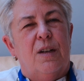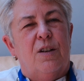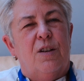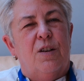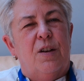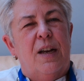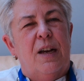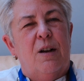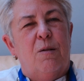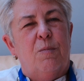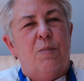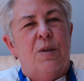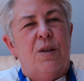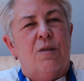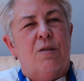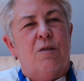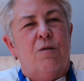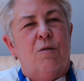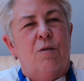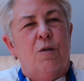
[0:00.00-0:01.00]
to help
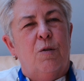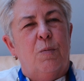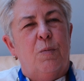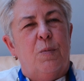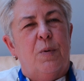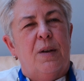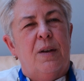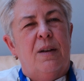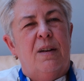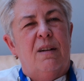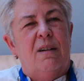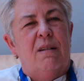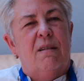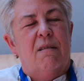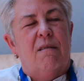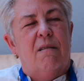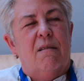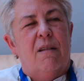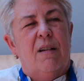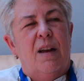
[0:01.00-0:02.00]
this group,
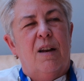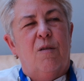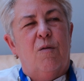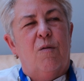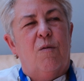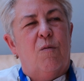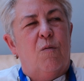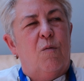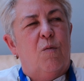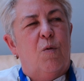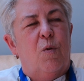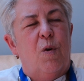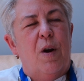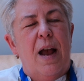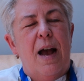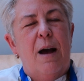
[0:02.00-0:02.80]
and we're